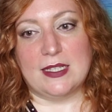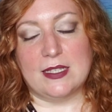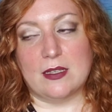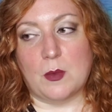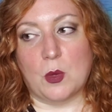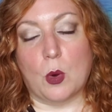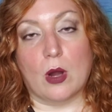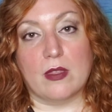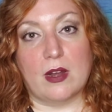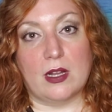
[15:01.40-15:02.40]
some of the
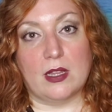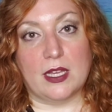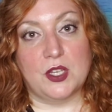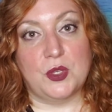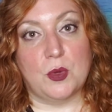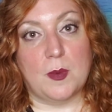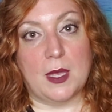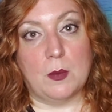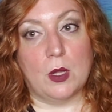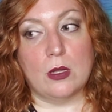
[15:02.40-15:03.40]
work that I like to do with
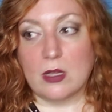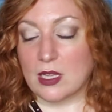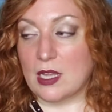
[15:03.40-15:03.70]
people.